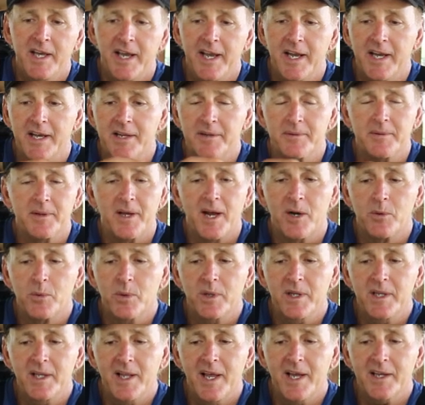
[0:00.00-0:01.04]
And I
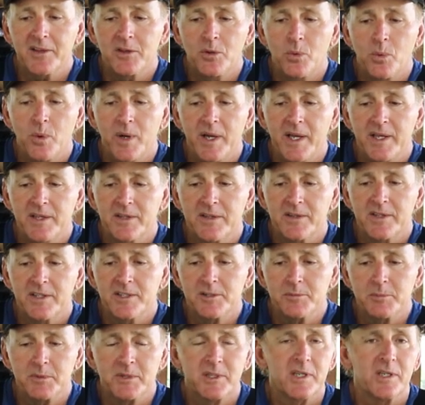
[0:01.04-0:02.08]
really like the way that
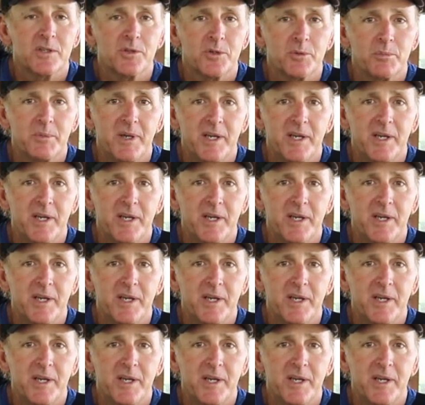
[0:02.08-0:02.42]
this particular